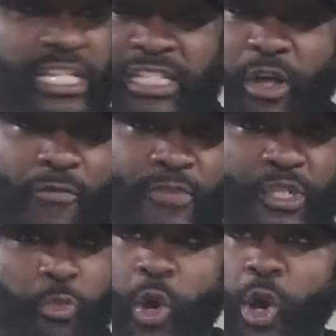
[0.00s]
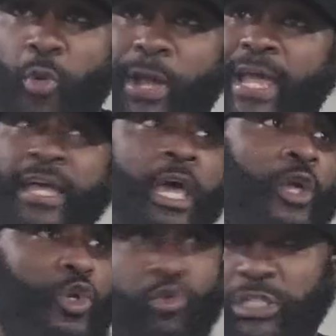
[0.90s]
a selfish world where
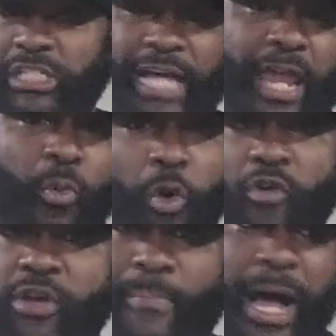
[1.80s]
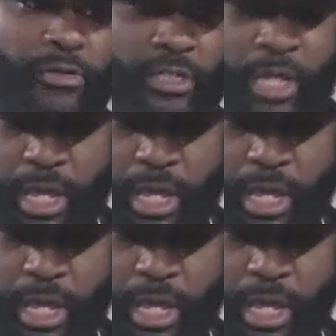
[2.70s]
you just got to worry about